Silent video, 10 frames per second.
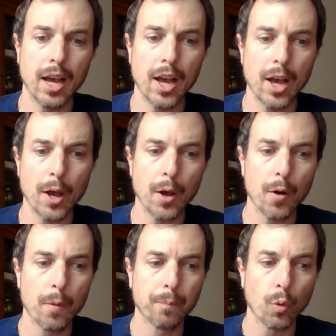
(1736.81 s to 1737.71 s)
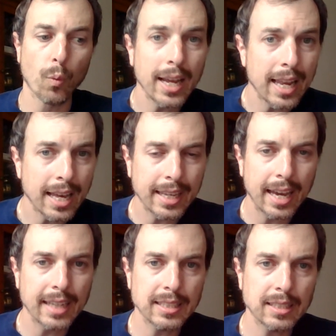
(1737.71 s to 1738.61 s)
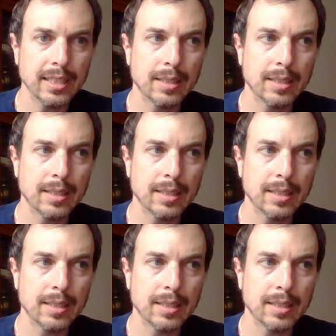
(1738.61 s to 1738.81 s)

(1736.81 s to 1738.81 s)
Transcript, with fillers: Uh, why La Caisse?